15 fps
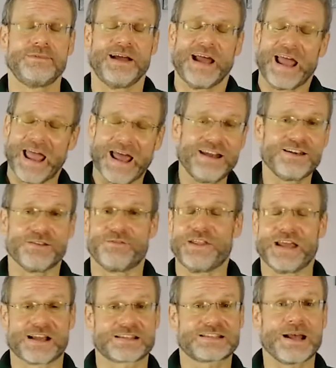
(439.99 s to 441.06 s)
And if they
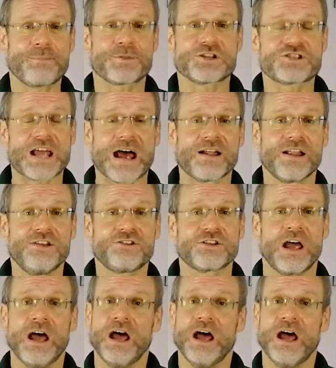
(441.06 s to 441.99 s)
accept the challenge